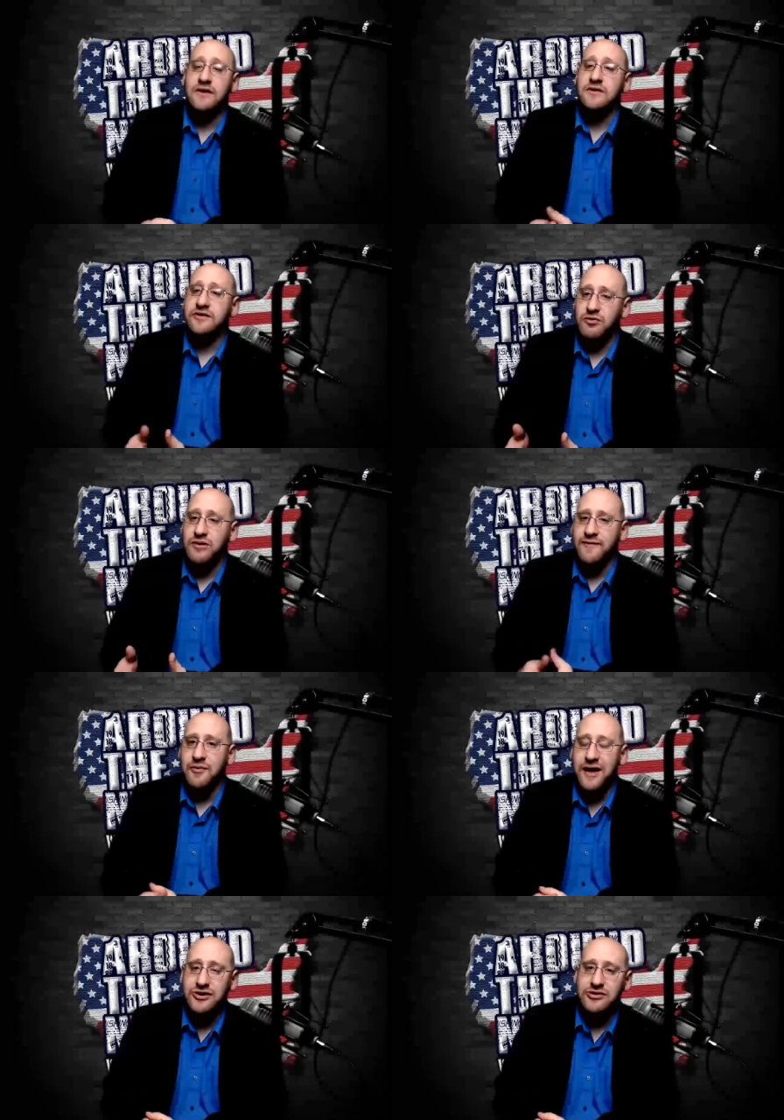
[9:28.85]
See, we have a
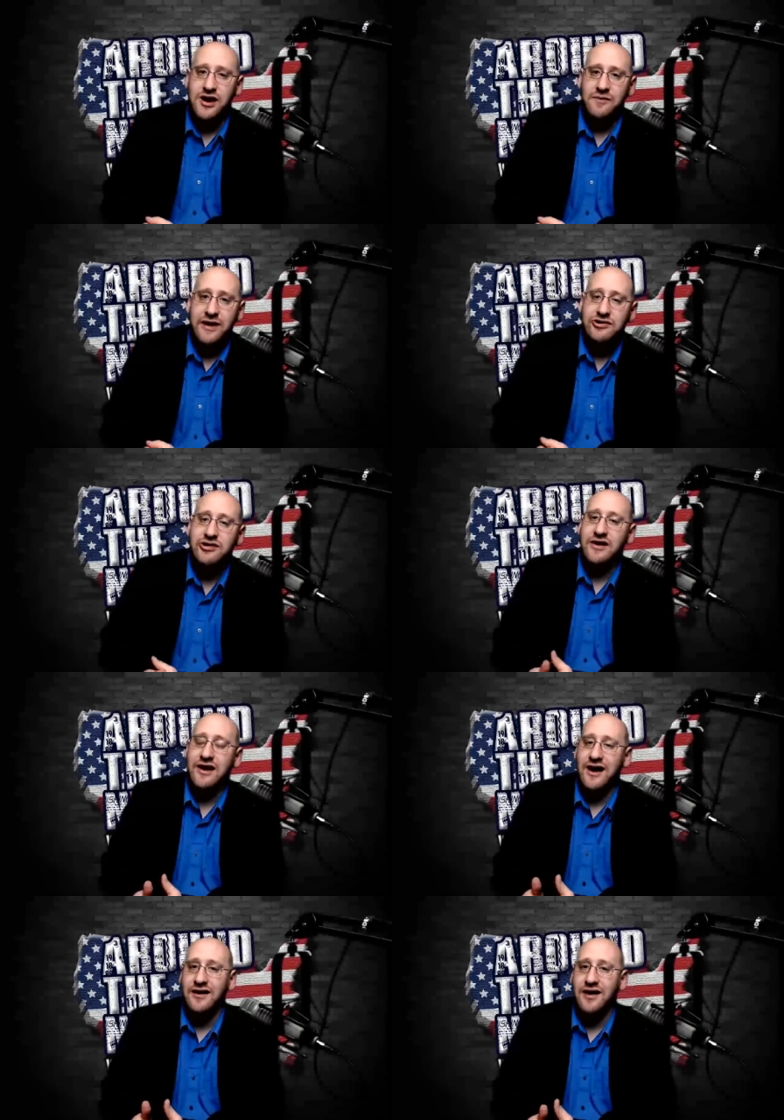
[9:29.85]
Patreon,
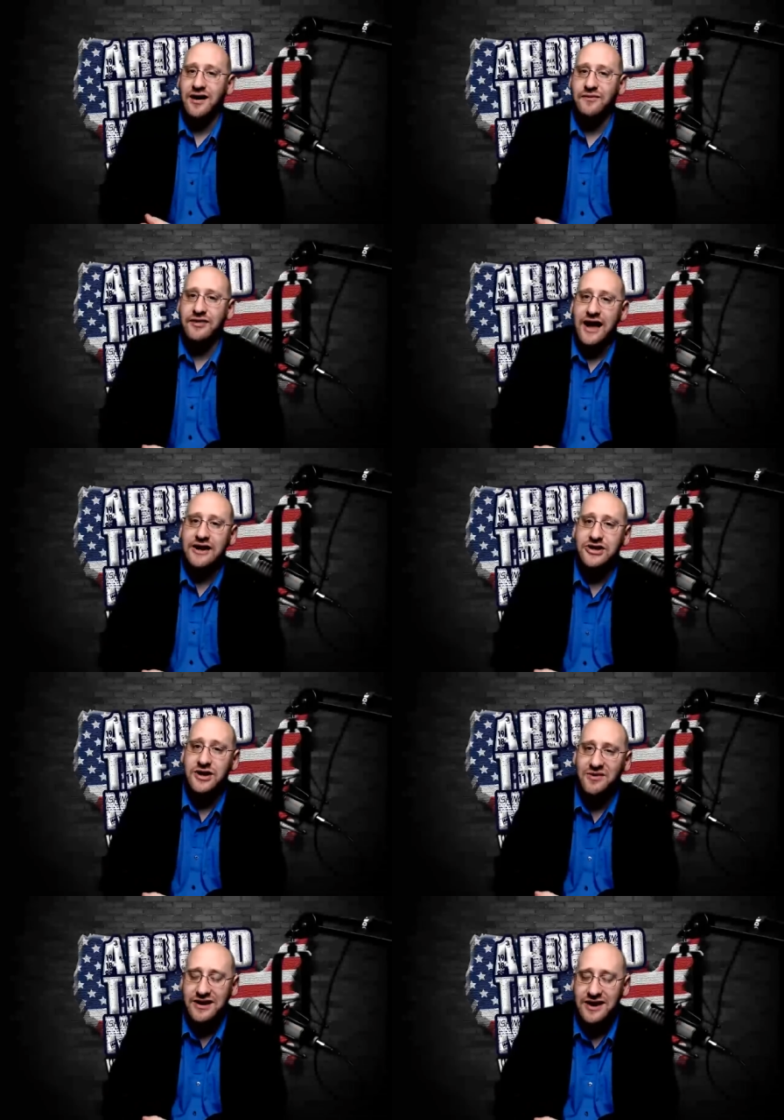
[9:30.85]
patreon.com slash
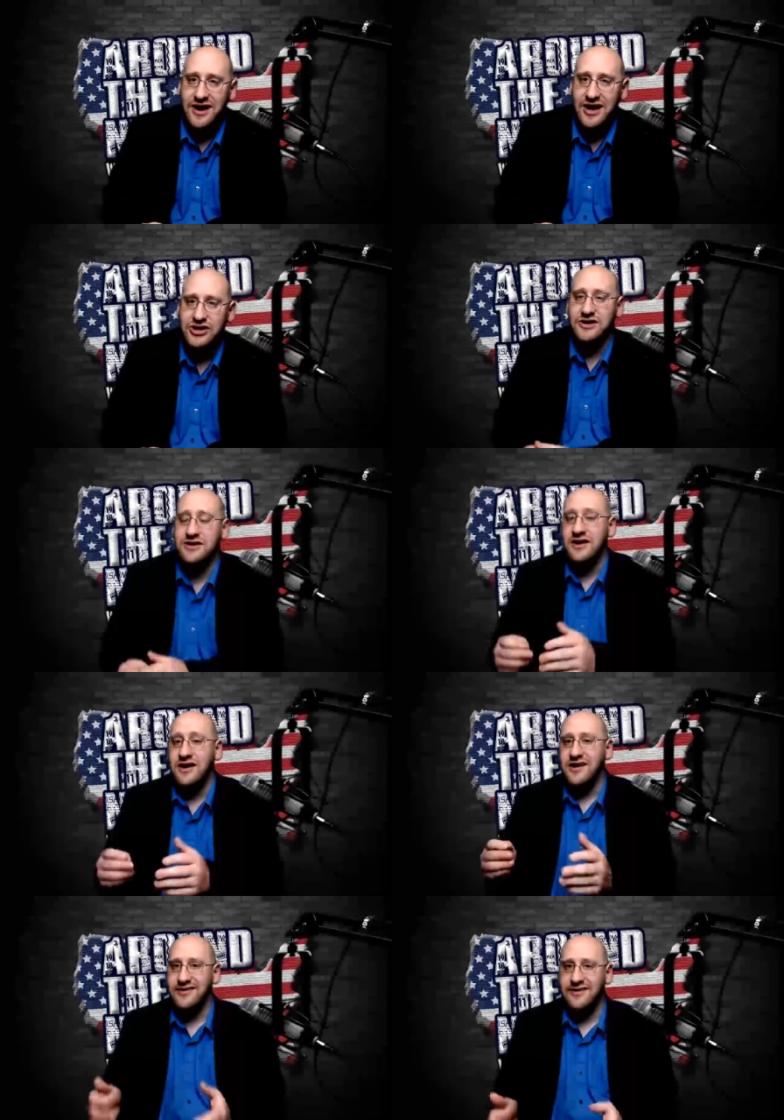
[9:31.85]
tytnation,
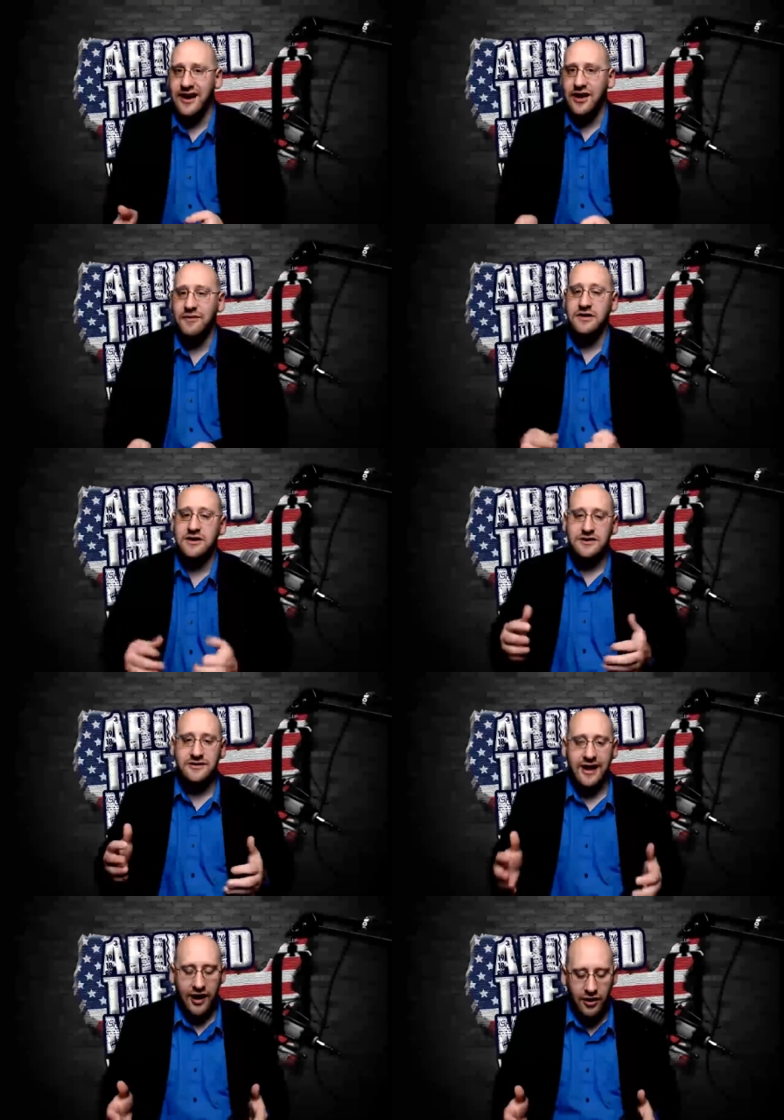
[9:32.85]
set up
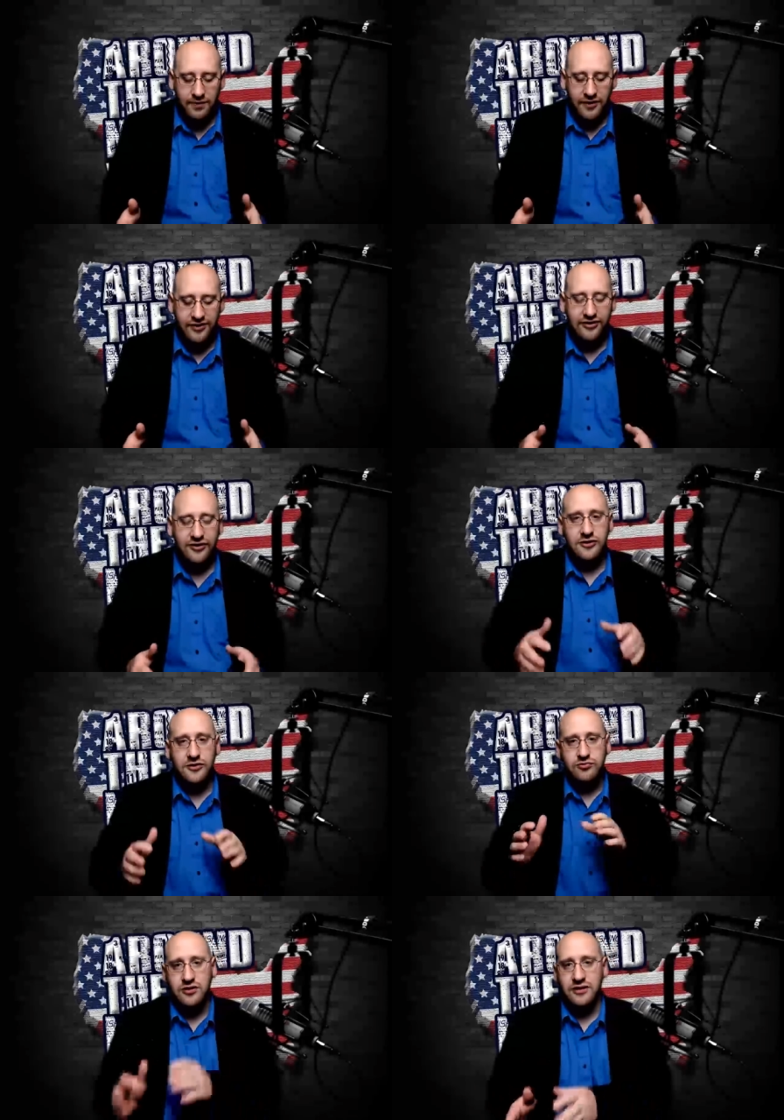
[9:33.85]
to help us
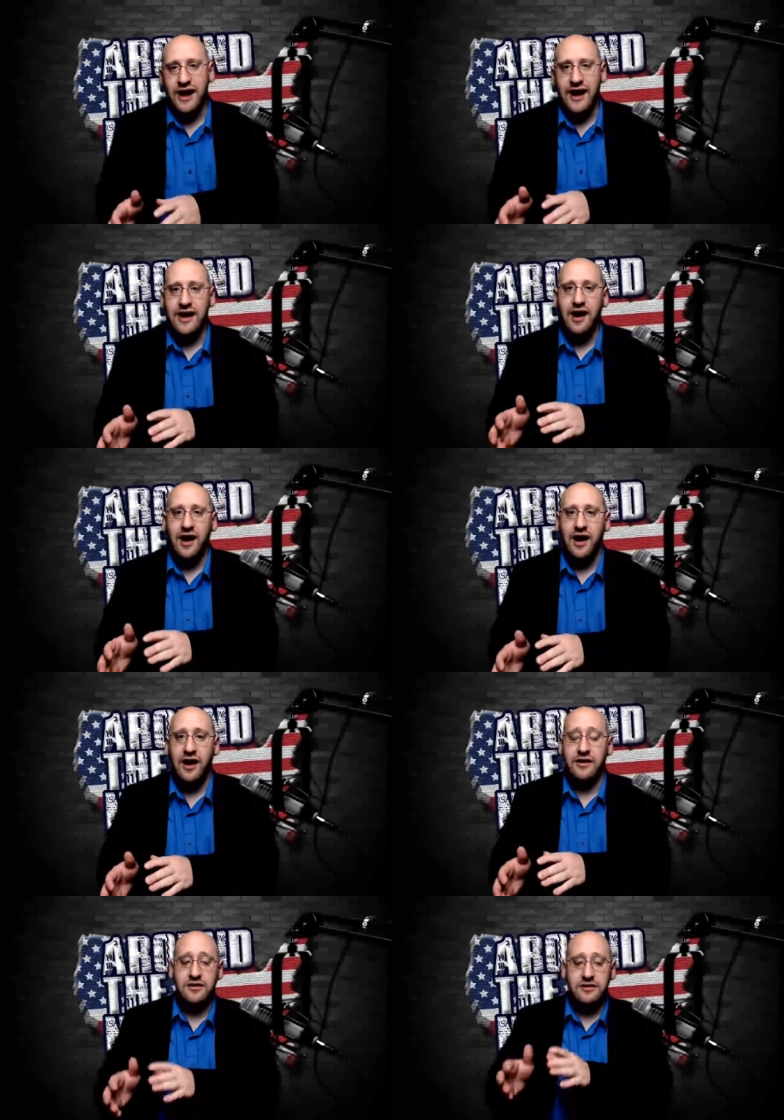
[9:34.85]
rely
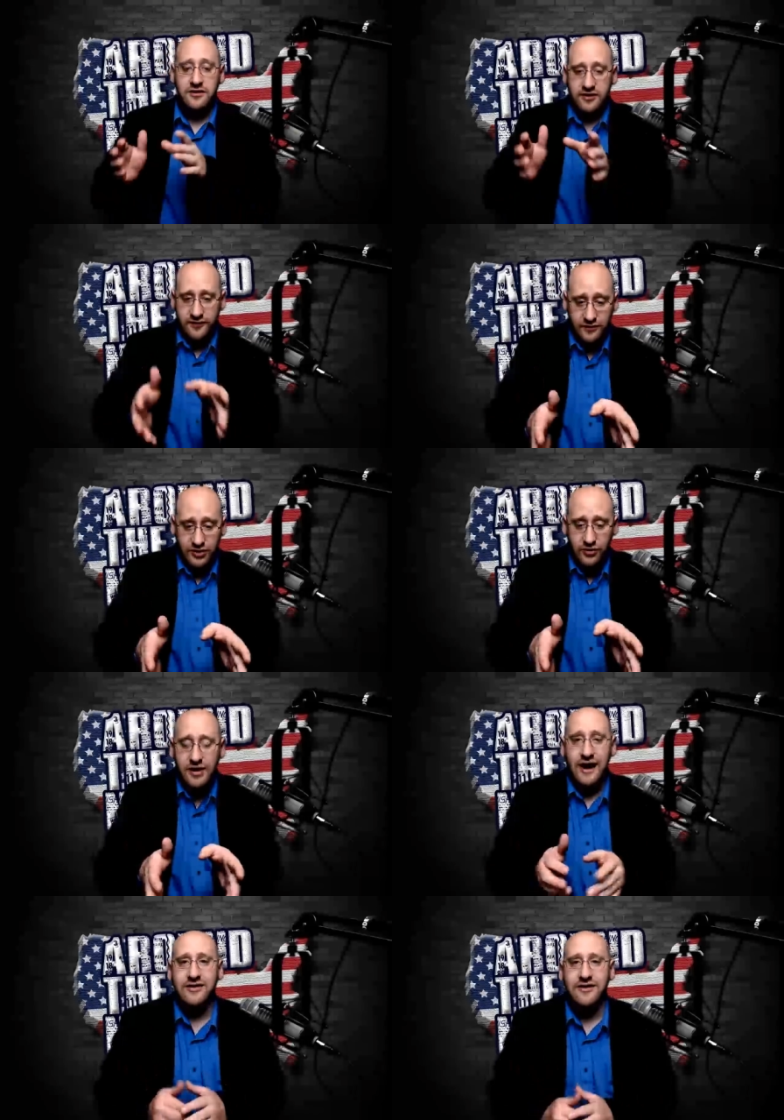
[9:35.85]
on the, you
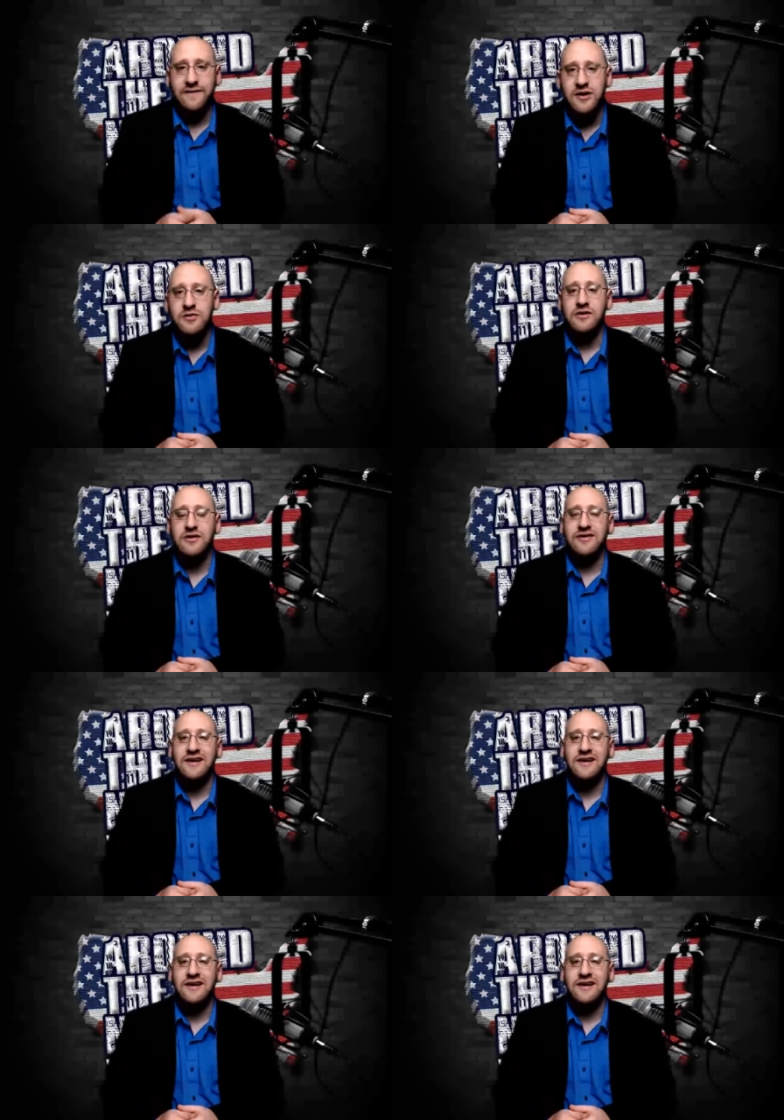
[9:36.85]
guys, the viewers,